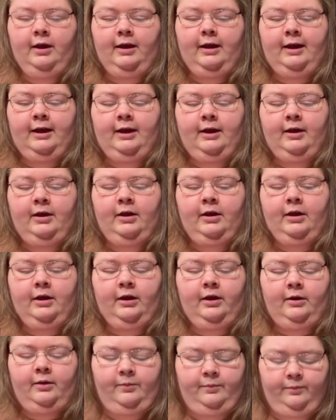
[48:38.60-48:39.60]

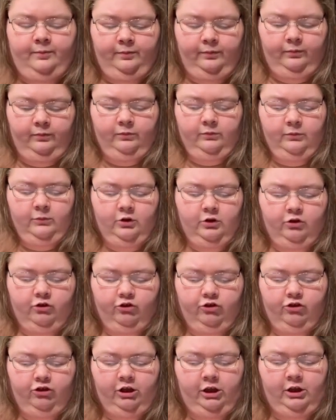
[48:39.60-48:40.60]
And
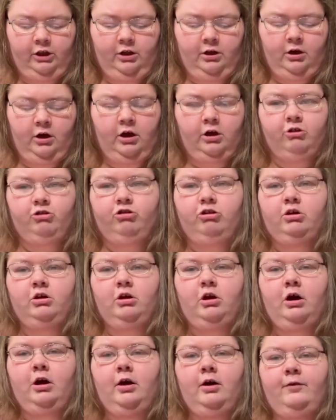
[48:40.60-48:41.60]
she auctioned
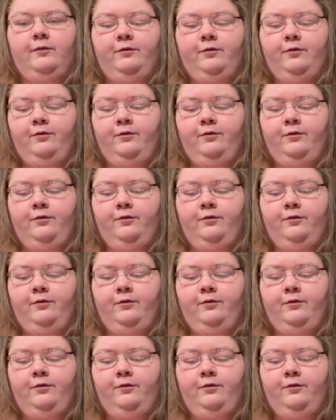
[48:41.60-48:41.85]
off